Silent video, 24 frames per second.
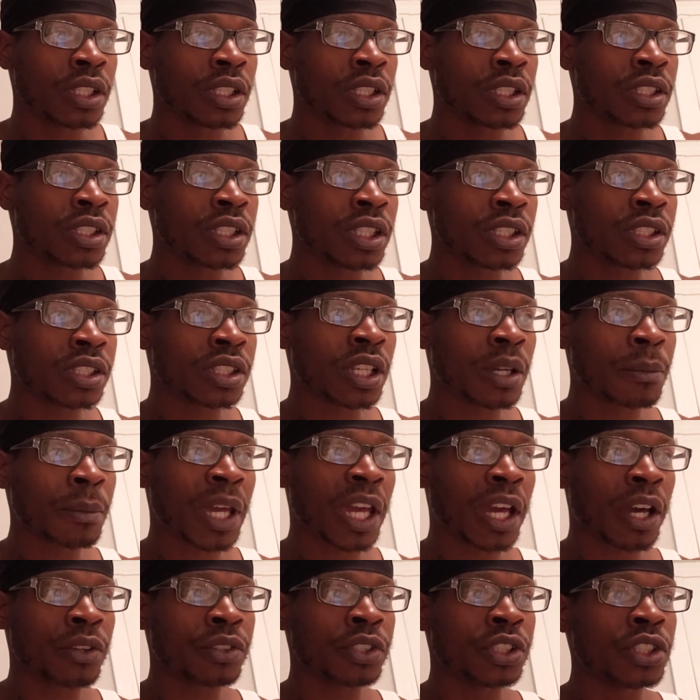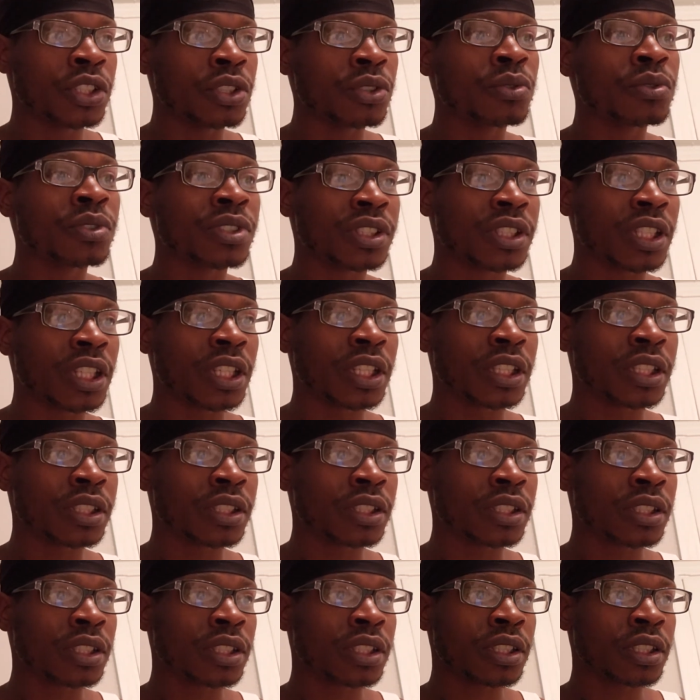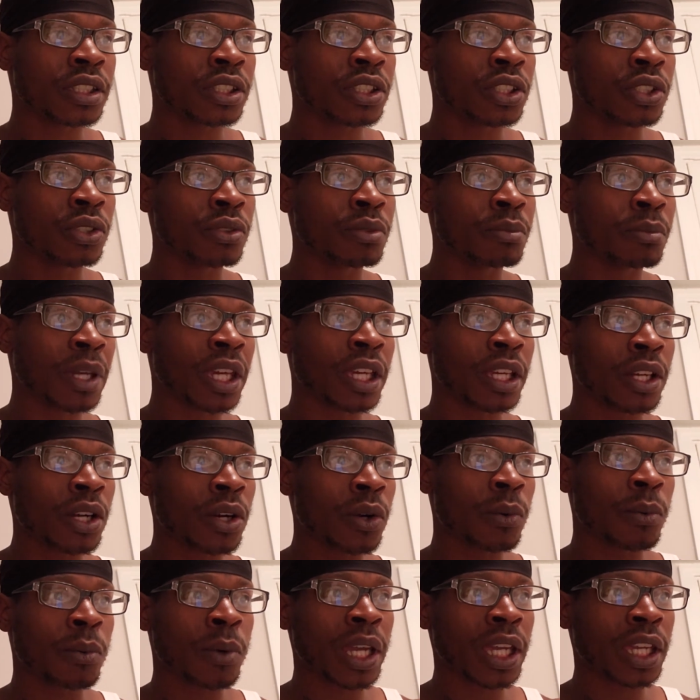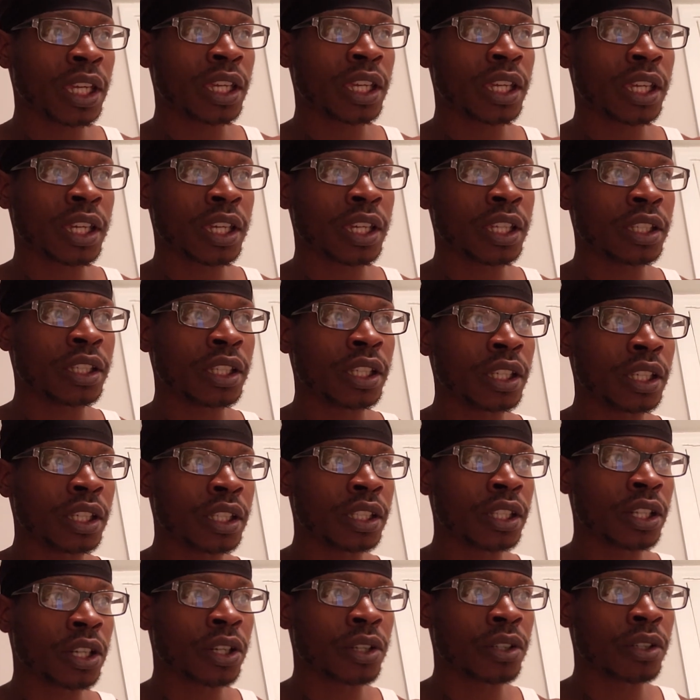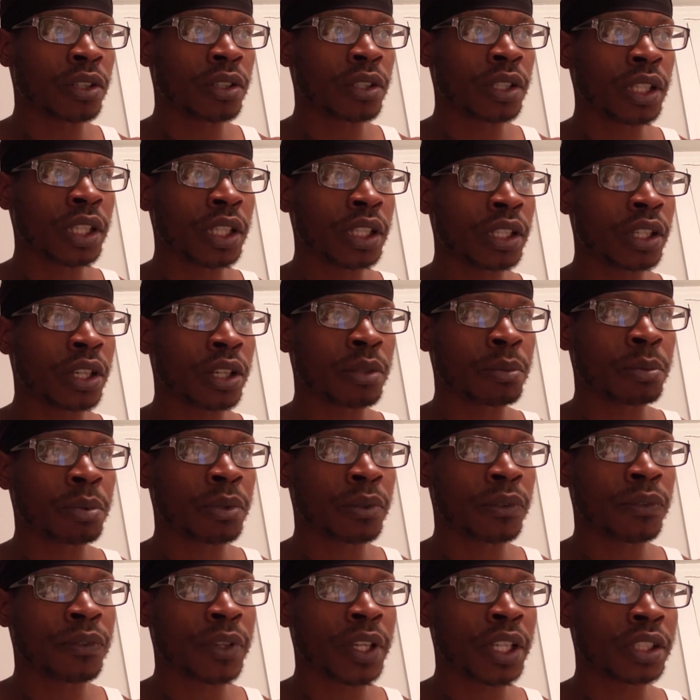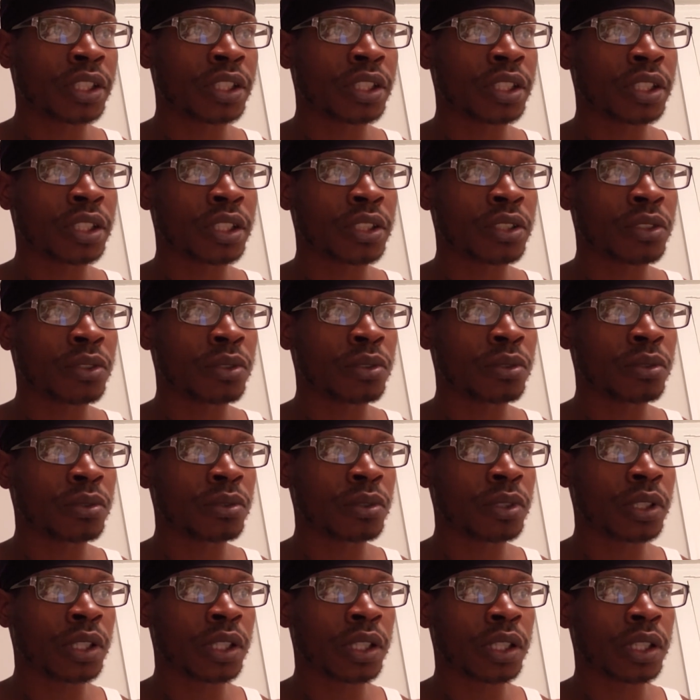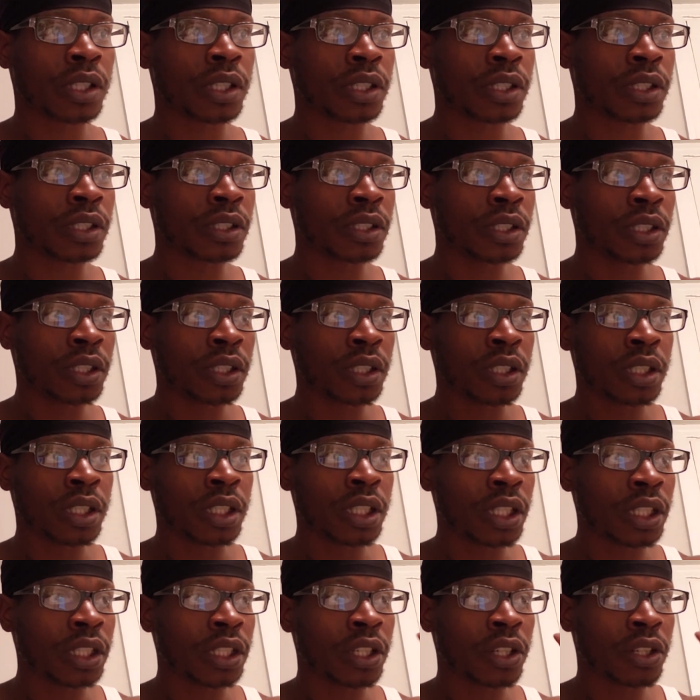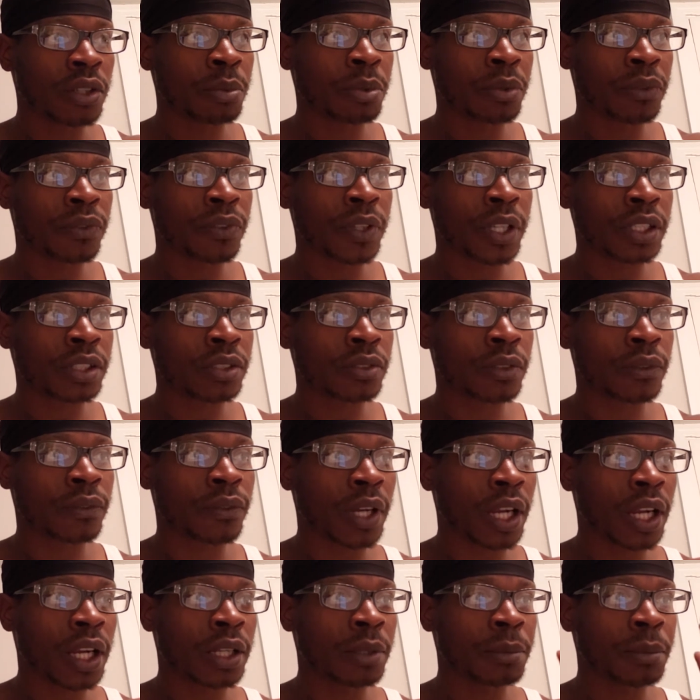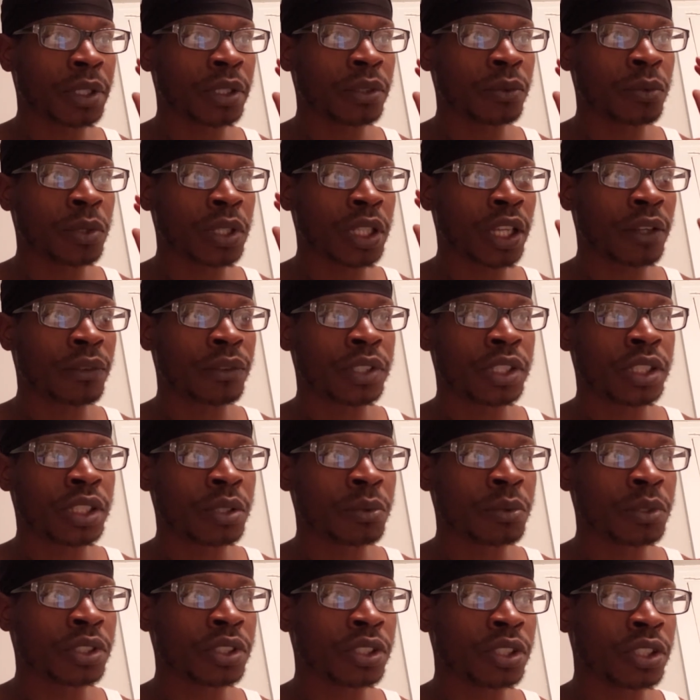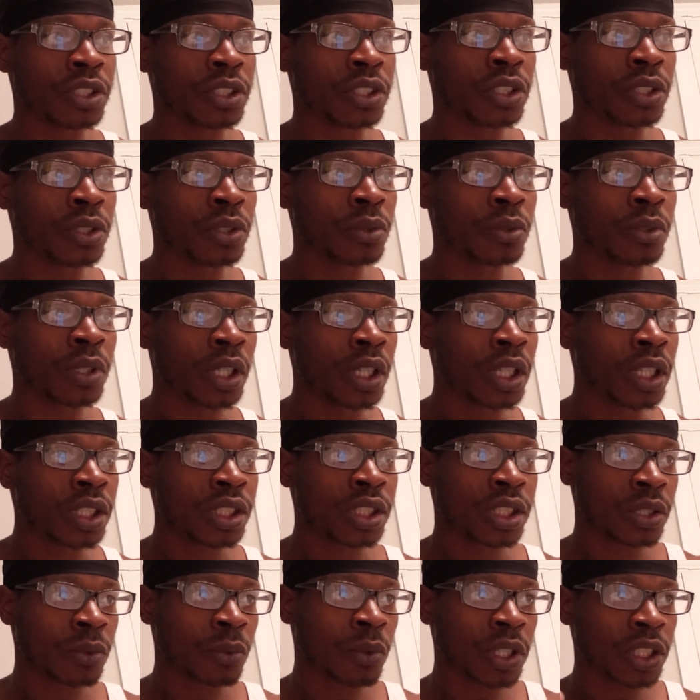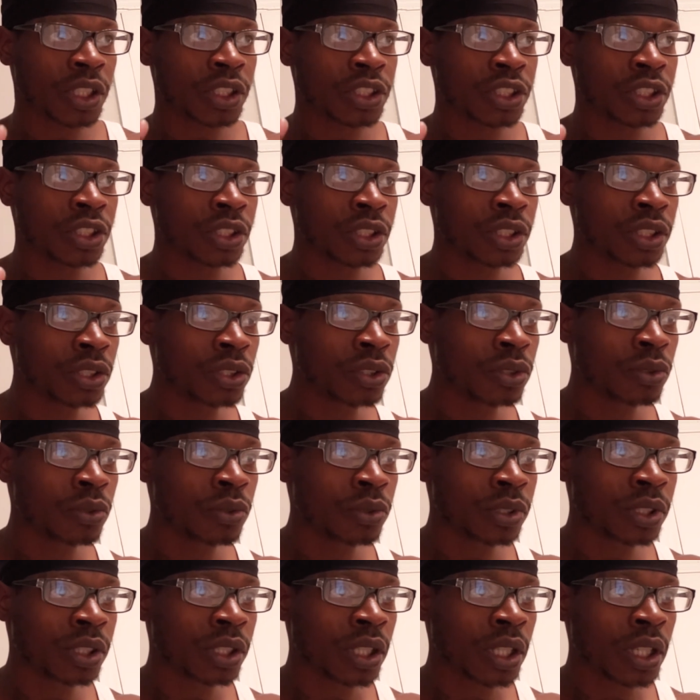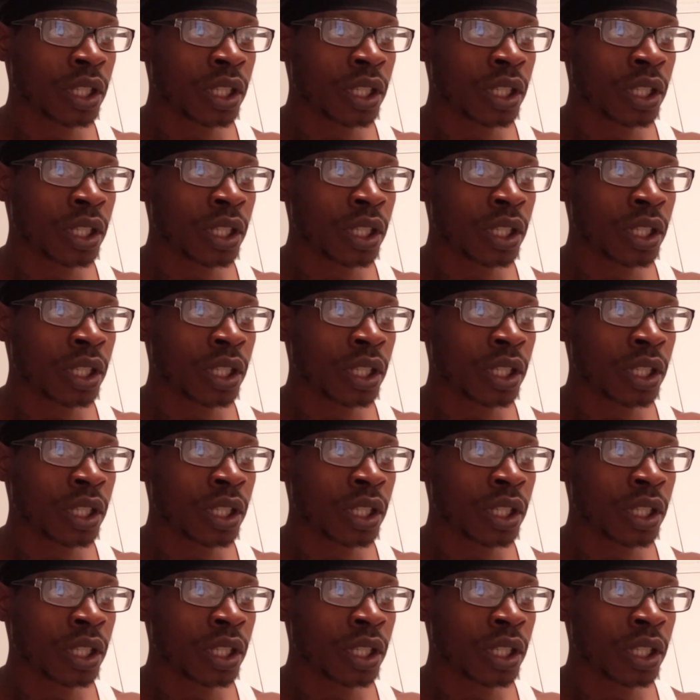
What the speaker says: somehow used this to make a way in her professional environment. Whatever she was to do, she wanted to use